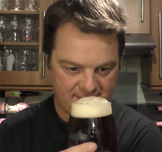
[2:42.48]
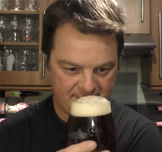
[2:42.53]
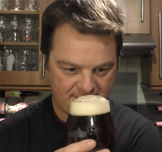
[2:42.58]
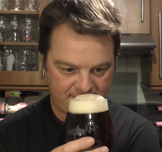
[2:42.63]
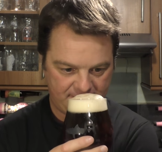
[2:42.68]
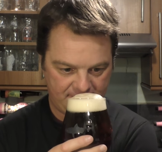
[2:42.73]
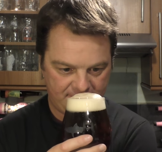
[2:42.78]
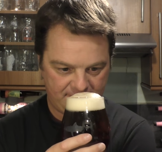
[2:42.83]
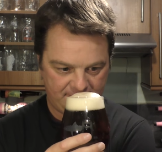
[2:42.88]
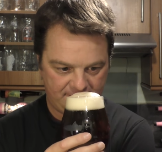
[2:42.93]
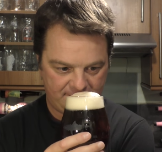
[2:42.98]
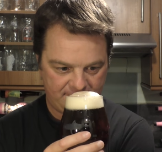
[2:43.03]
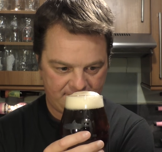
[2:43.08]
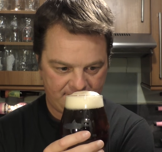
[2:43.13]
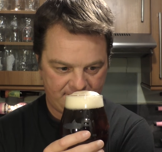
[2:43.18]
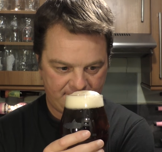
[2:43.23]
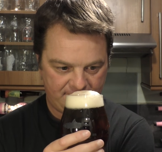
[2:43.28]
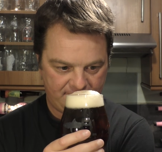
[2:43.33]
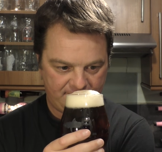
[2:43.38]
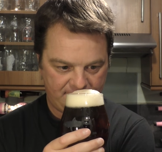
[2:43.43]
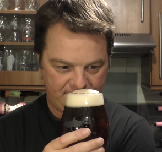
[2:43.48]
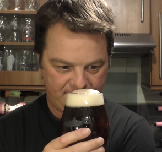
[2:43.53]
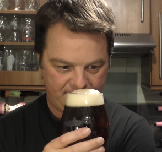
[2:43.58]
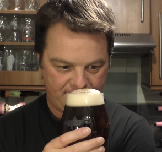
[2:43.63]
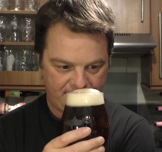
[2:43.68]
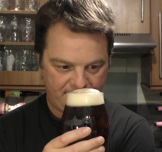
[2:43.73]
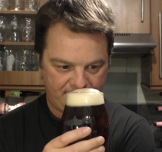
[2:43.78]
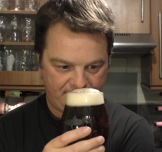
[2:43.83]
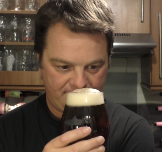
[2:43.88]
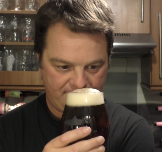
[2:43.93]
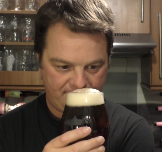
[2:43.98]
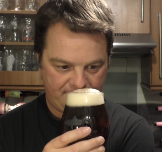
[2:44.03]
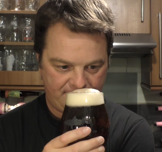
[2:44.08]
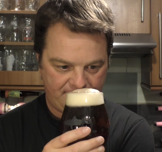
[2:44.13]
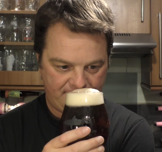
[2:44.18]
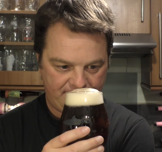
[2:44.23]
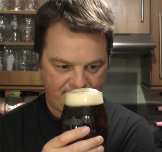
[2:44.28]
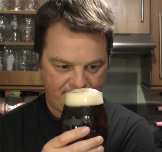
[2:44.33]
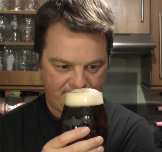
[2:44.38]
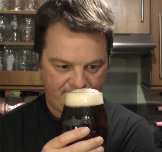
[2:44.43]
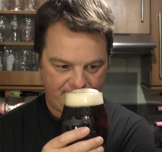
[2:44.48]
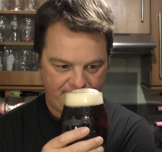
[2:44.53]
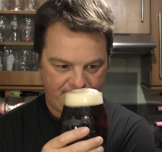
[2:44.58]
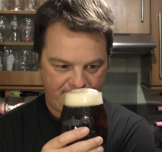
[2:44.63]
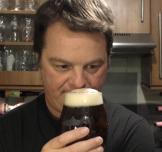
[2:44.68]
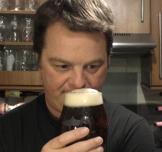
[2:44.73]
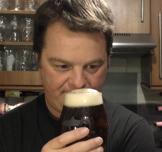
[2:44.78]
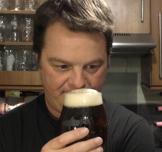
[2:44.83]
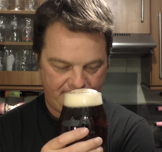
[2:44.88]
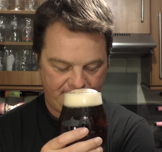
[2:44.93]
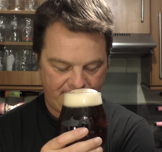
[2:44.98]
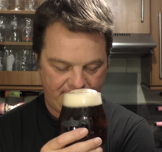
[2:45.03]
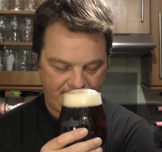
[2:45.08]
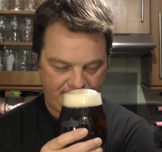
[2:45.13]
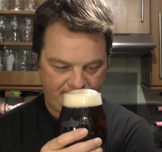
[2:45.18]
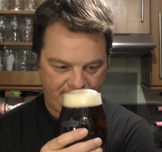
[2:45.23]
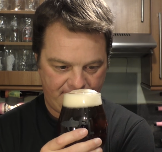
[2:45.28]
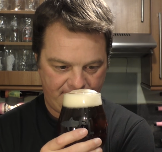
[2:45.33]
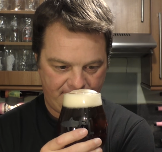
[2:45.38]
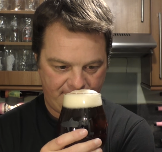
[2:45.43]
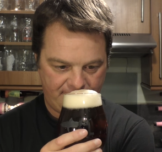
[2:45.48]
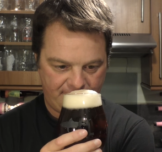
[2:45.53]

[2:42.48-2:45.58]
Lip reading: Nothing is said.